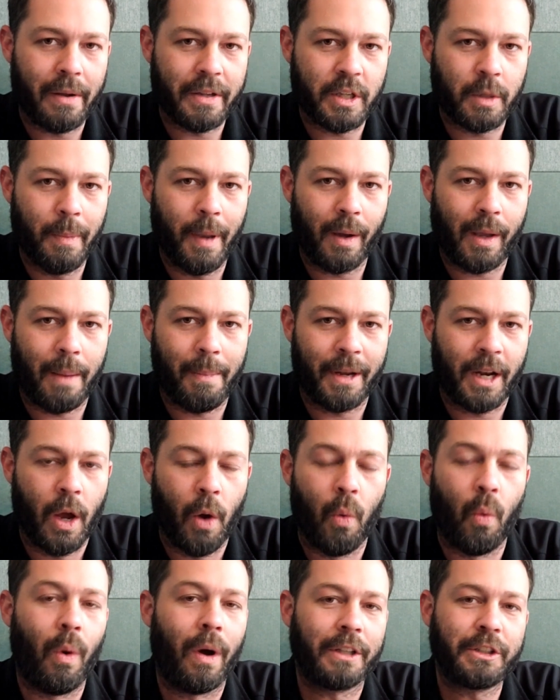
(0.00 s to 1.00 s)
ask me, okay, but
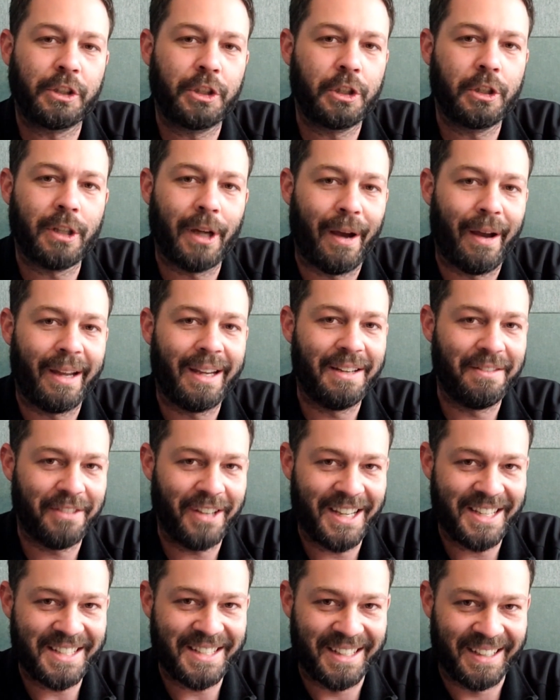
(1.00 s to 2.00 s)
what should I
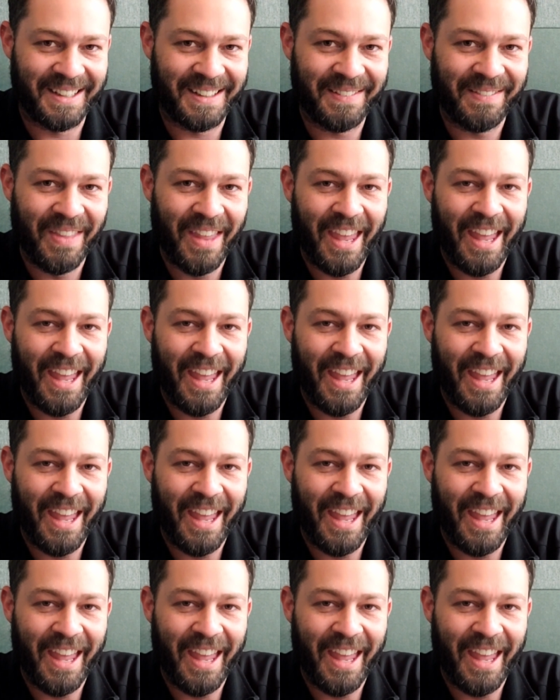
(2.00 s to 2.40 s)
invest in?